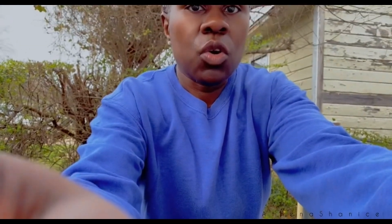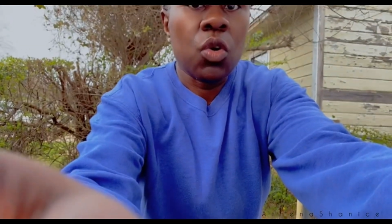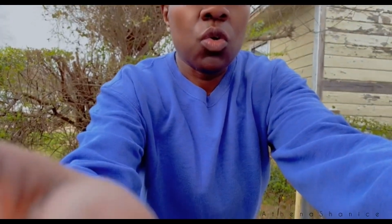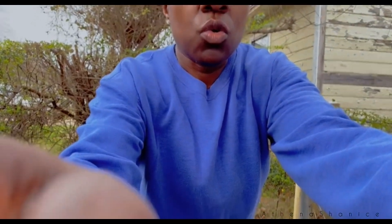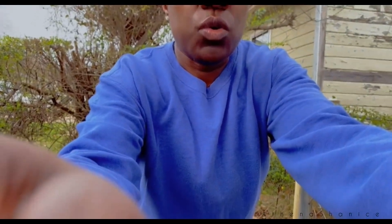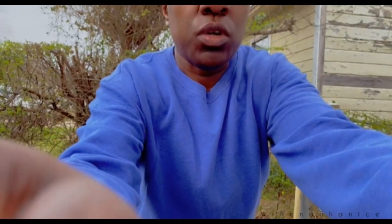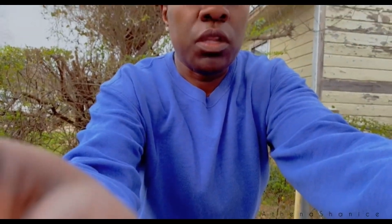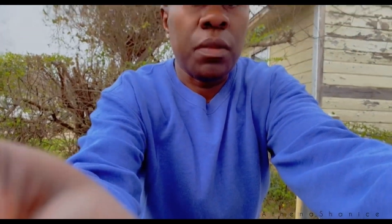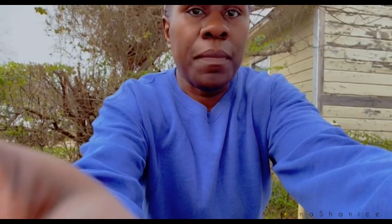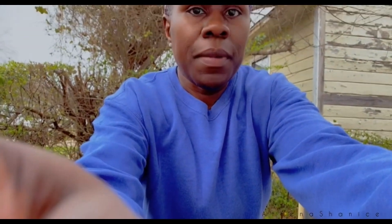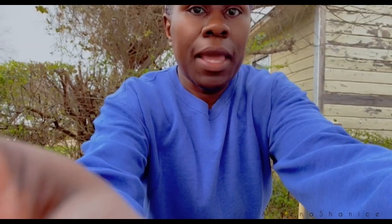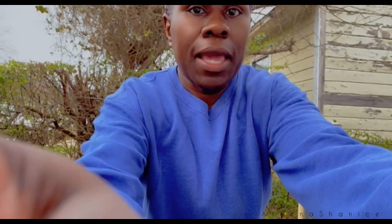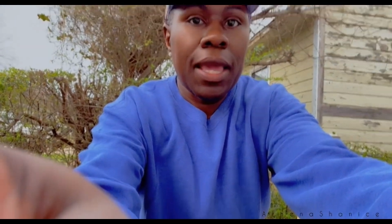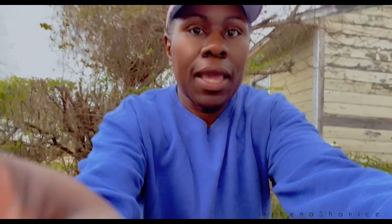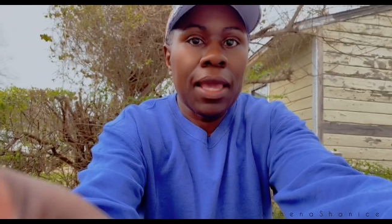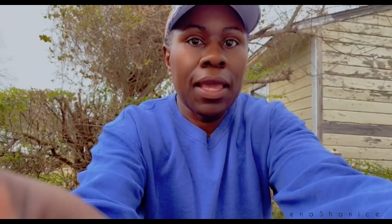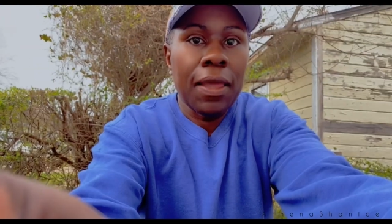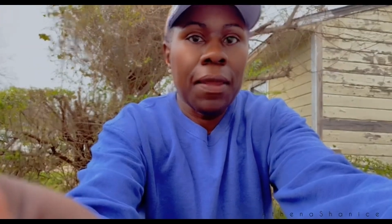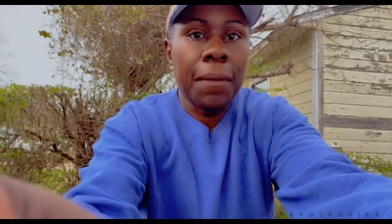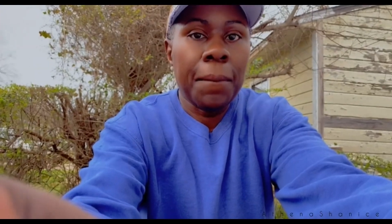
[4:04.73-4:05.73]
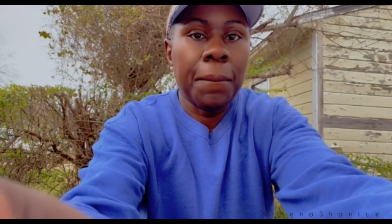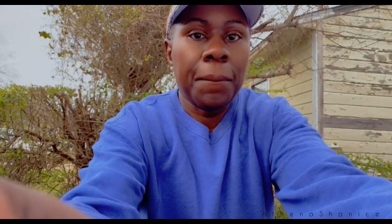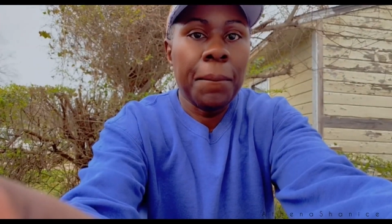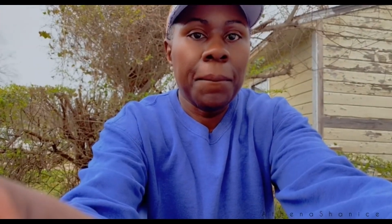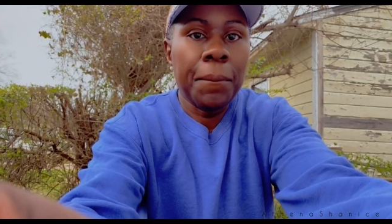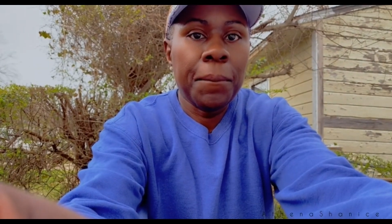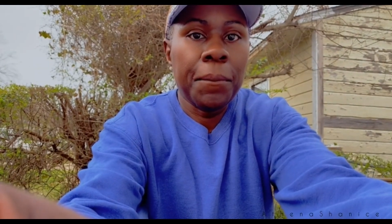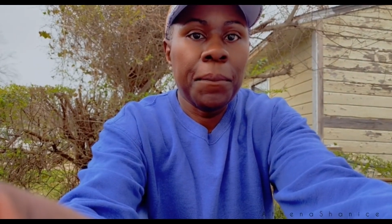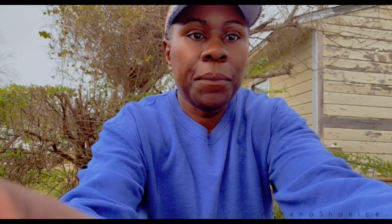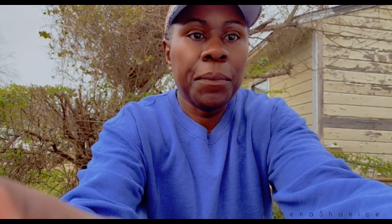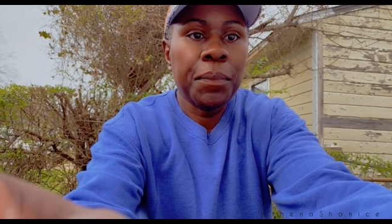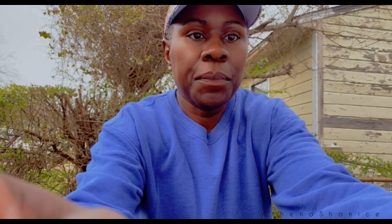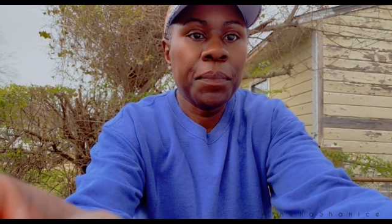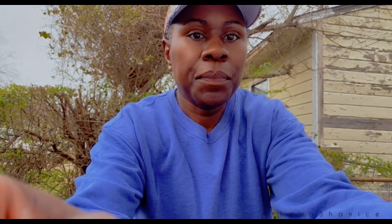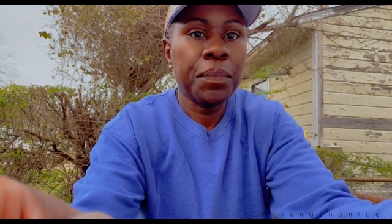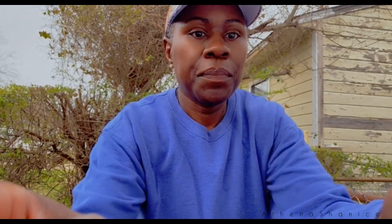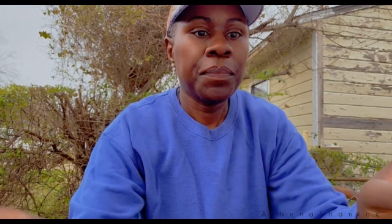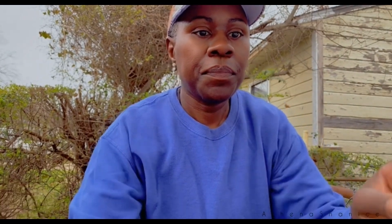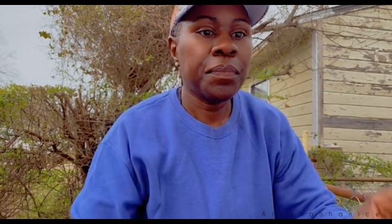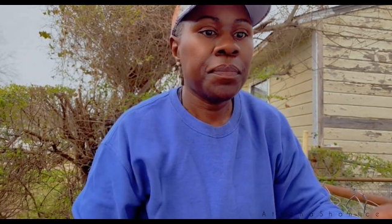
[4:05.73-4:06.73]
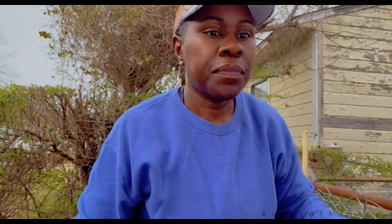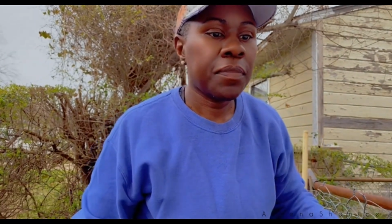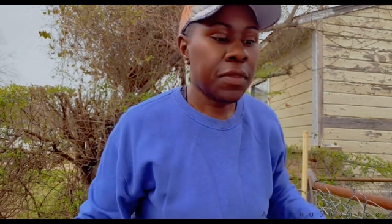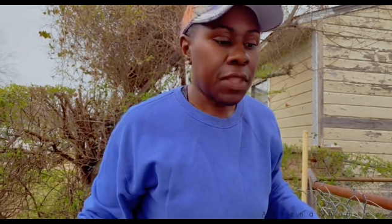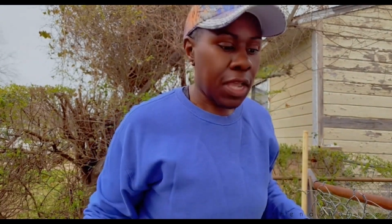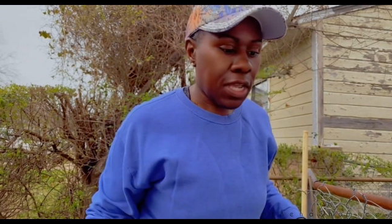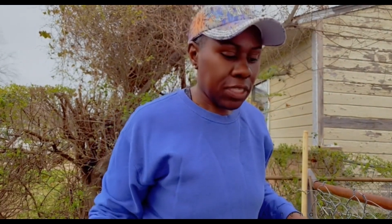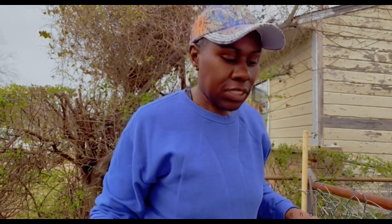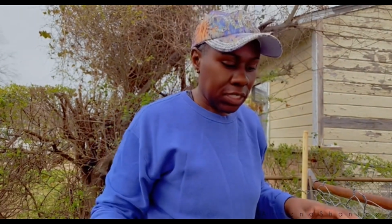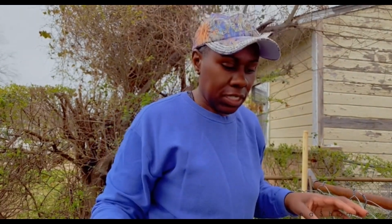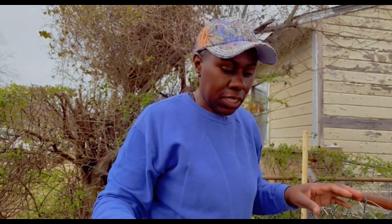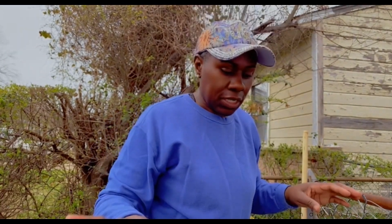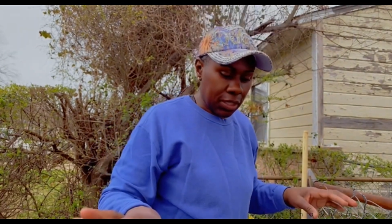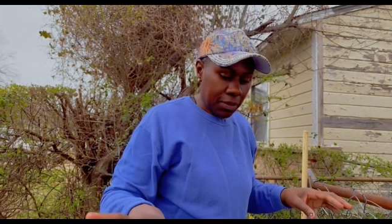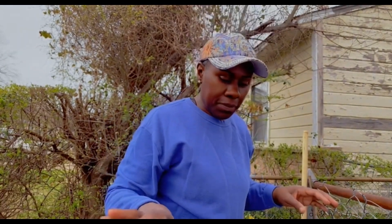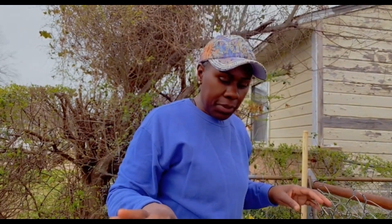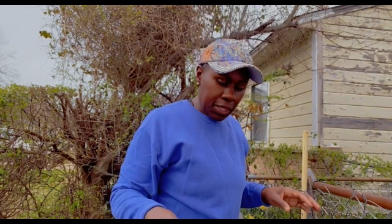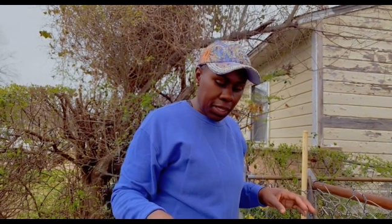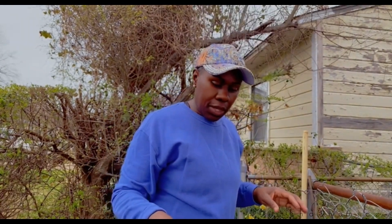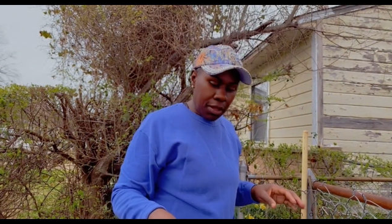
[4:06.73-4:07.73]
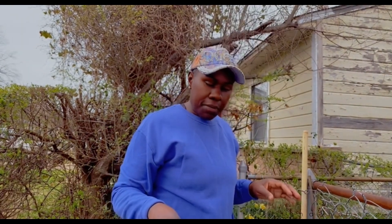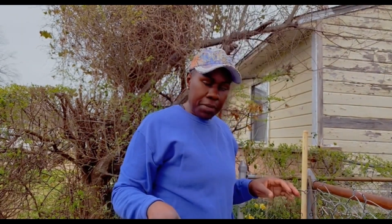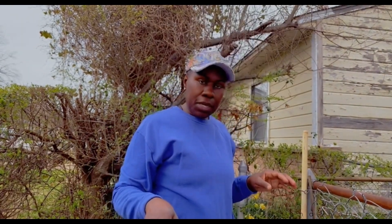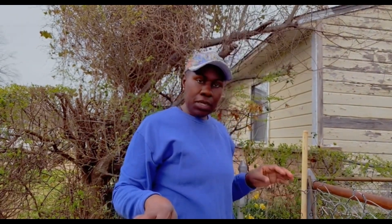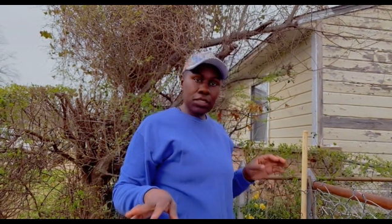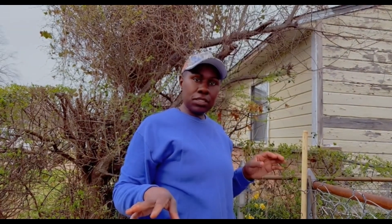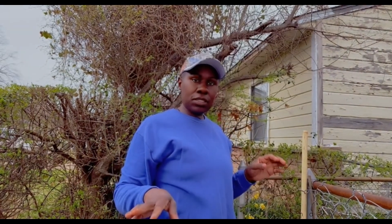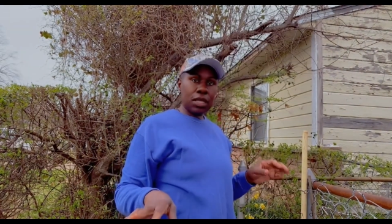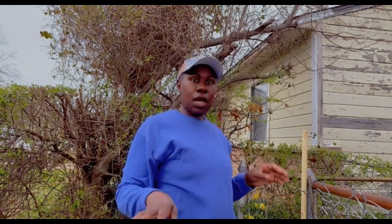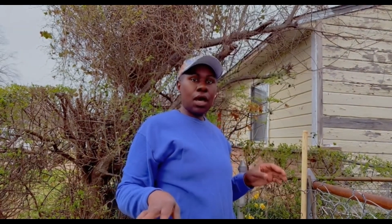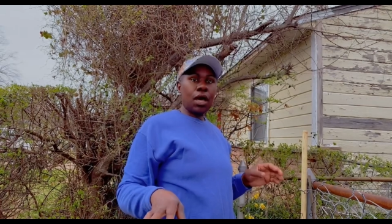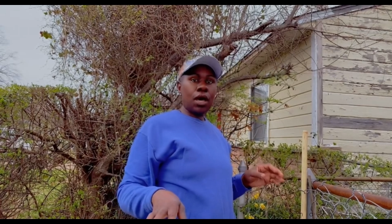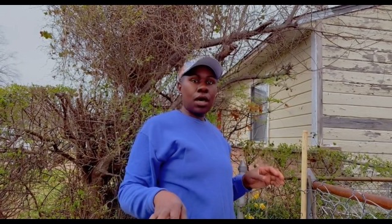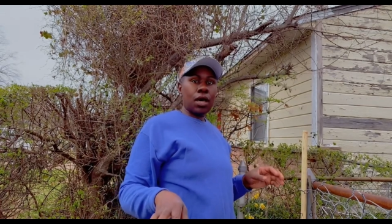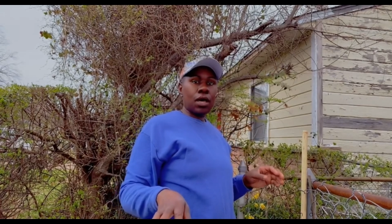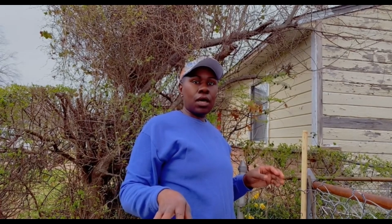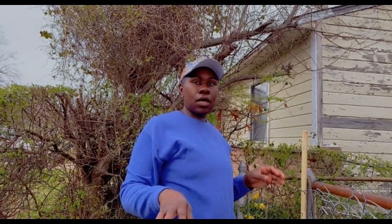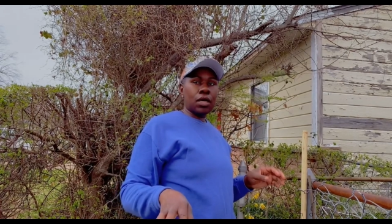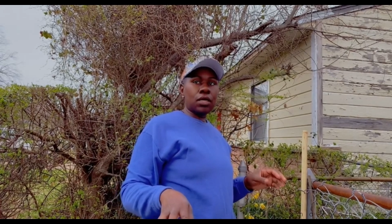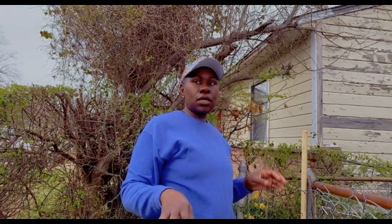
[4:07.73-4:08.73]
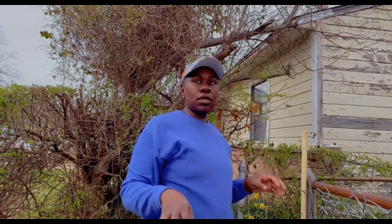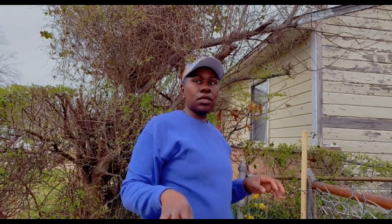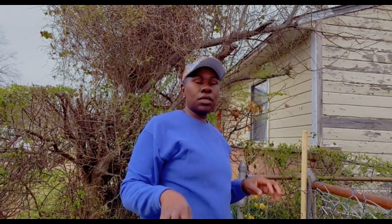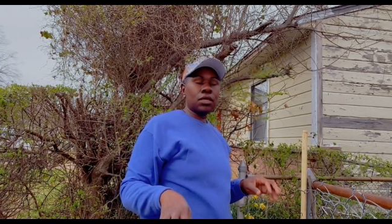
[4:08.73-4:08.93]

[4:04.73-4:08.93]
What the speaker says: going to bed. I said, let me come outside